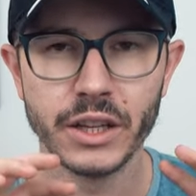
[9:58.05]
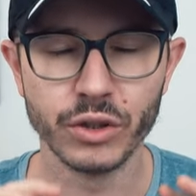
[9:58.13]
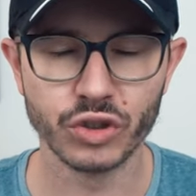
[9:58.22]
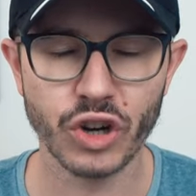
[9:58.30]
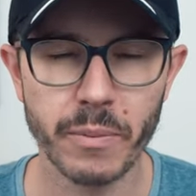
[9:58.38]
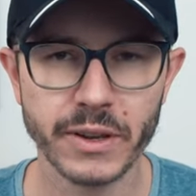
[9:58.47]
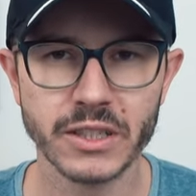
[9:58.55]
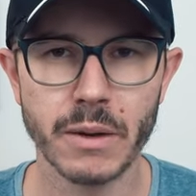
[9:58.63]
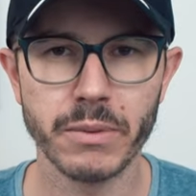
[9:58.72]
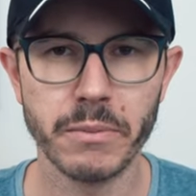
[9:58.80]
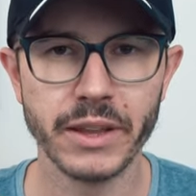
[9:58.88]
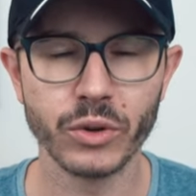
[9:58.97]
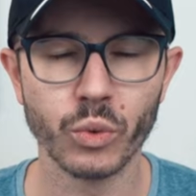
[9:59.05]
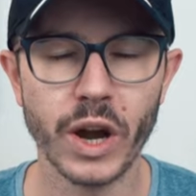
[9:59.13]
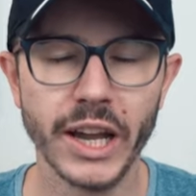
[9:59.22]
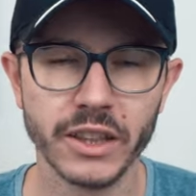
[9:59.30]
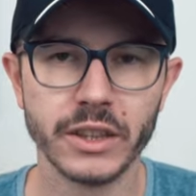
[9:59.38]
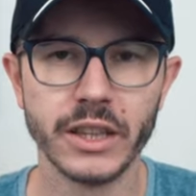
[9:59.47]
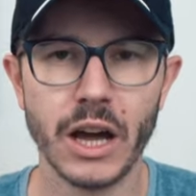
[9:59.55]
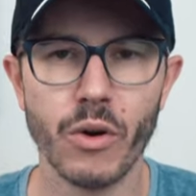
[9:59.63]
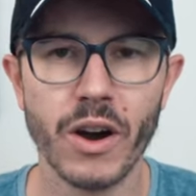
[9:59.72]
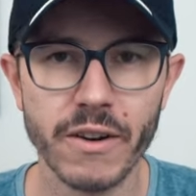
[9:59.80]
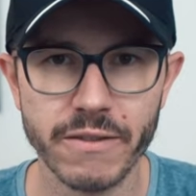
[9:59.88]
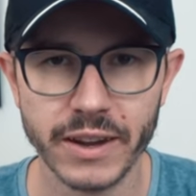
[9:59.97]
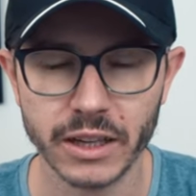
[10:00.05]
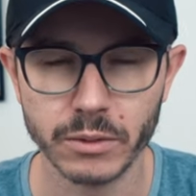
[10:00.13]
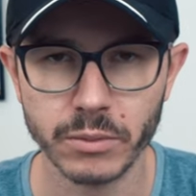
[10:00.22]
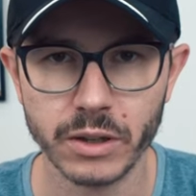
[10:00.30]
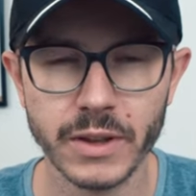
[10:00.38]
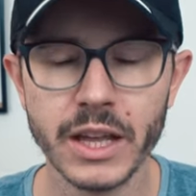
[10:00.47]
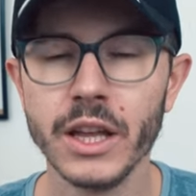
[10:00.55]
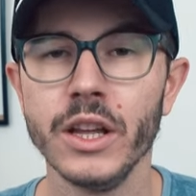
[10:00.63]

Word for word: nootropic supplement right now available.